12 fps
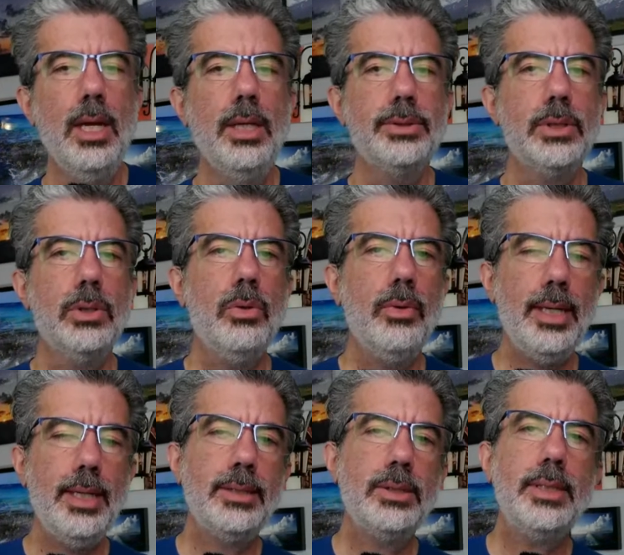So
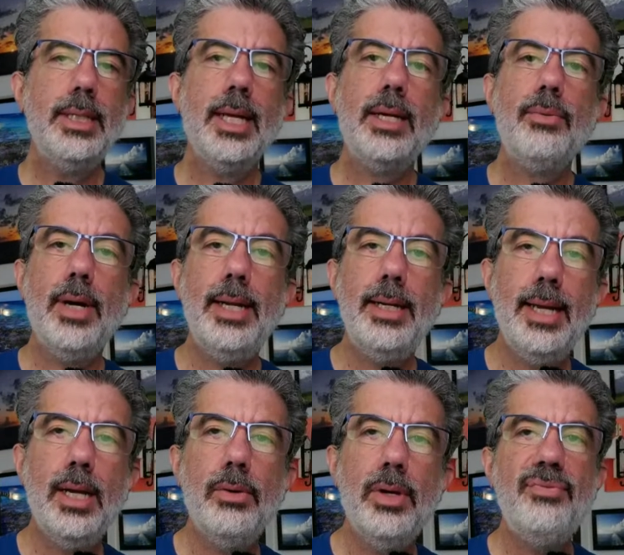it's looking like right
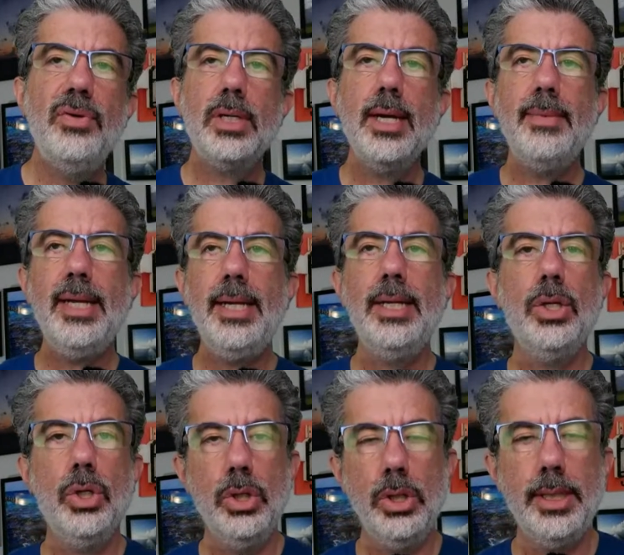now, if you're coming in
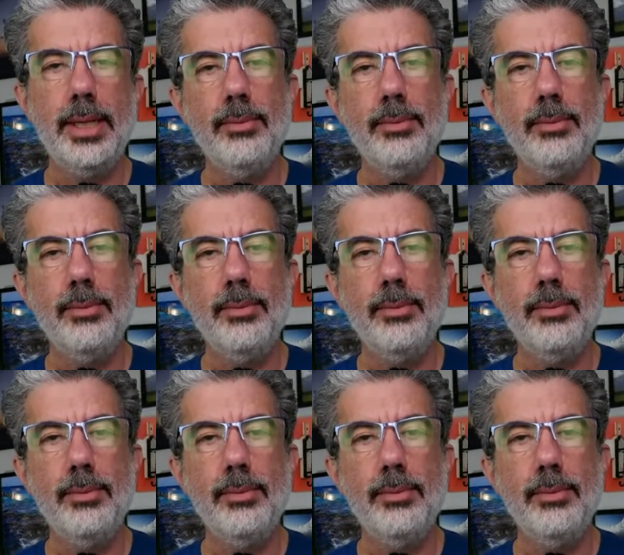early,